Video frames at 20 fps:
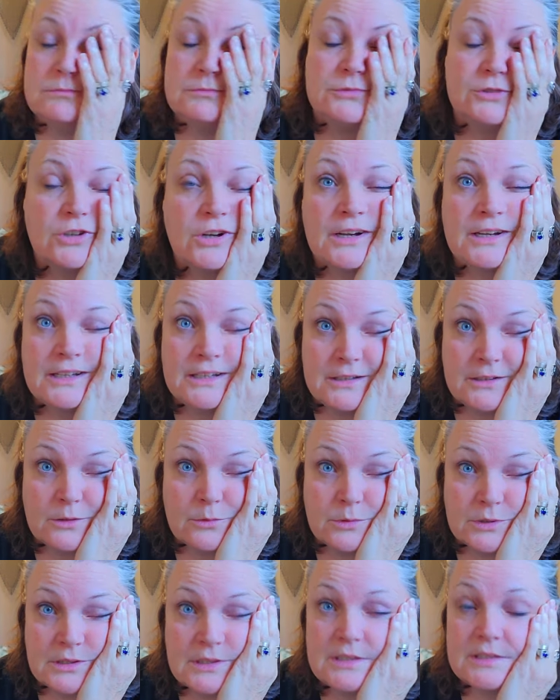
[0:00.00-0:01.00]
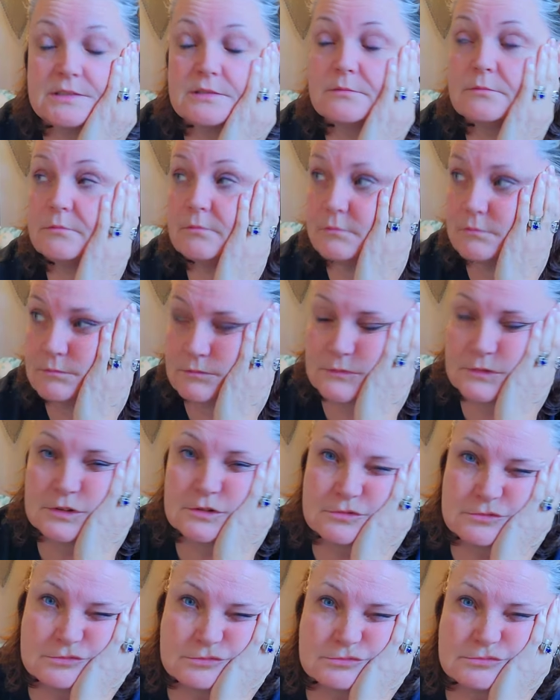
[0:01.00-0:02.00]
try and deal with this.
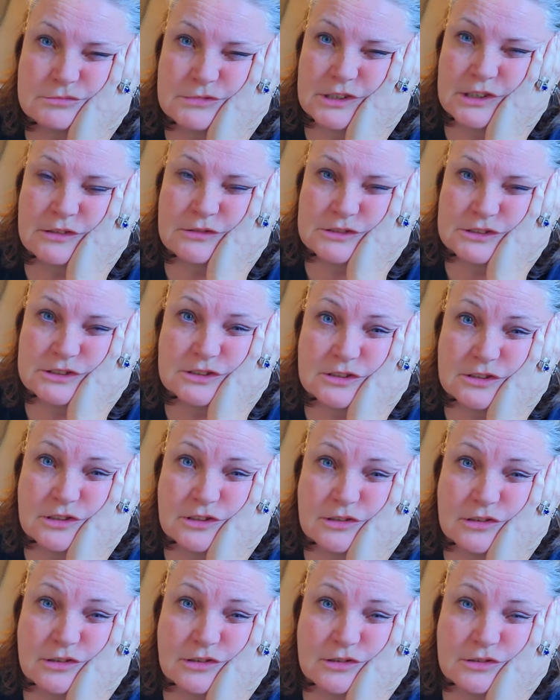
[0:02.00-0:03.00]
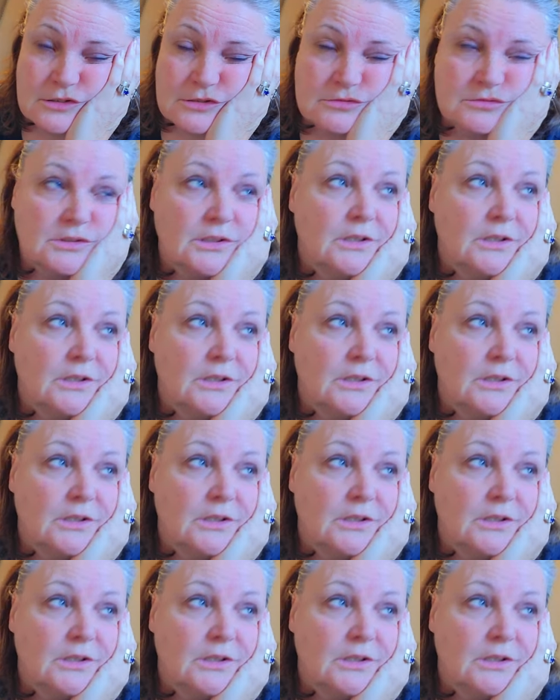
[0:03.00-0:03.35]
Oh, now it's the dog.